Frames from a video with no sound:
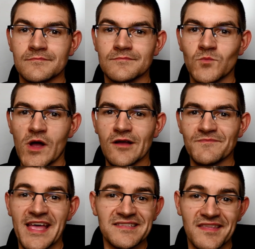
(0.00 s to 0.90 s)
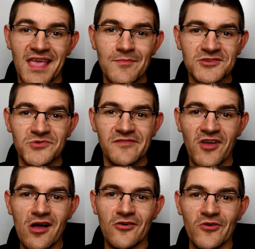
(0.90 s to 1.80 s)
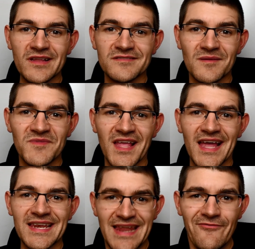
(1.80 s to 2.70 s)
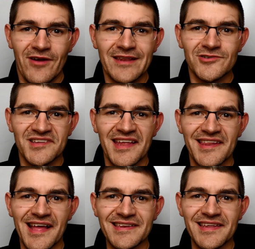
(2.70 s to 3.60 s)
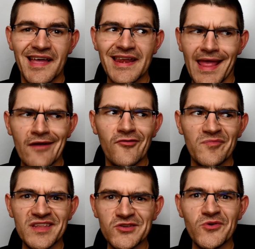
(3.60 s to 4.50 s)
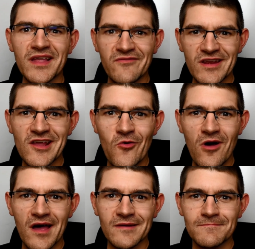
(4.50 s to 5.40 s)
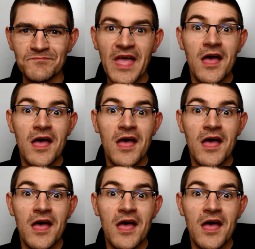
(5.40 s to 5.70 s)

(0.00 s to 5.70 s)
Well, that's the chemistry of concrete, something I never entertained an idea I'd ever be doing a video on.